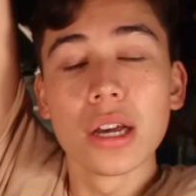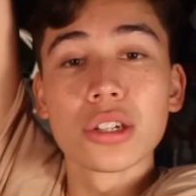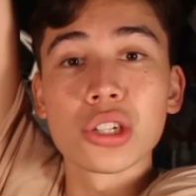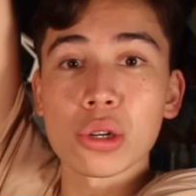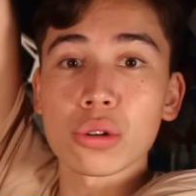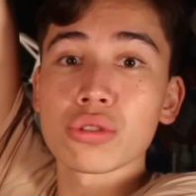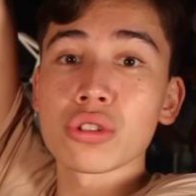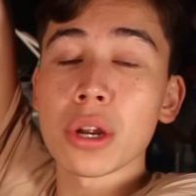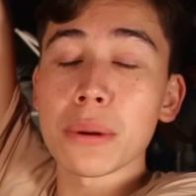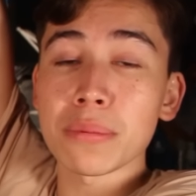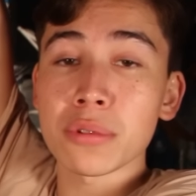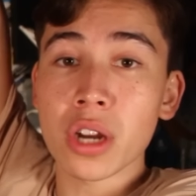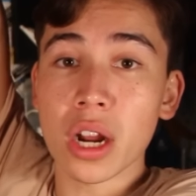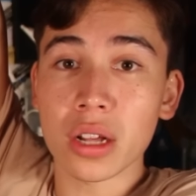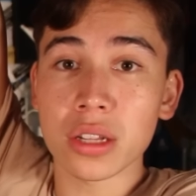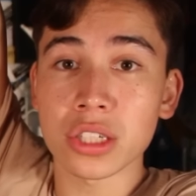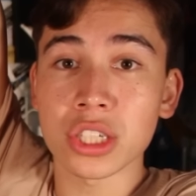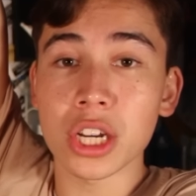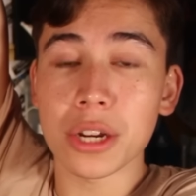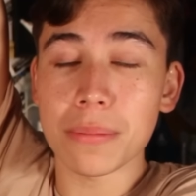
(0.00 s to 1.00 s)
Don't trip
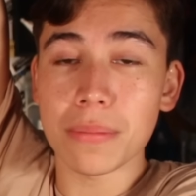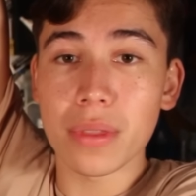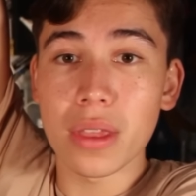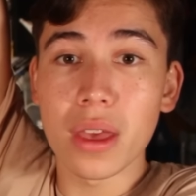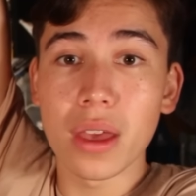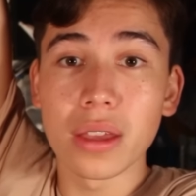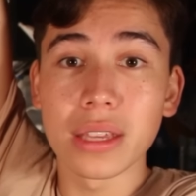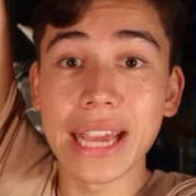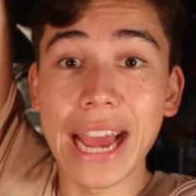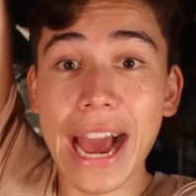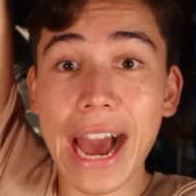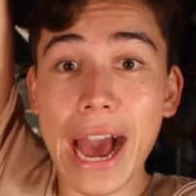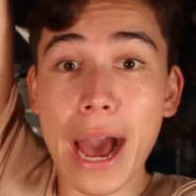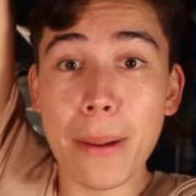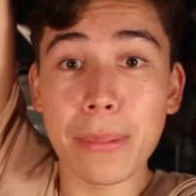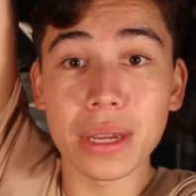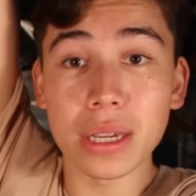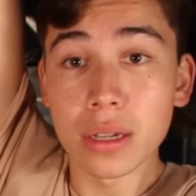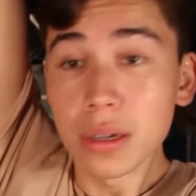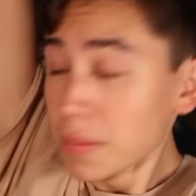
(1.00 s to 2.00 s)
chocolate chip. Yeah,
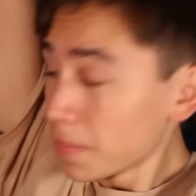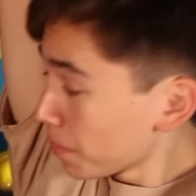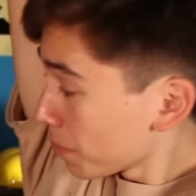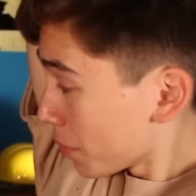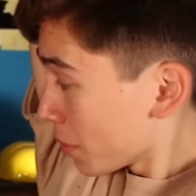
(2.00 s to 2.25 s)
Abby.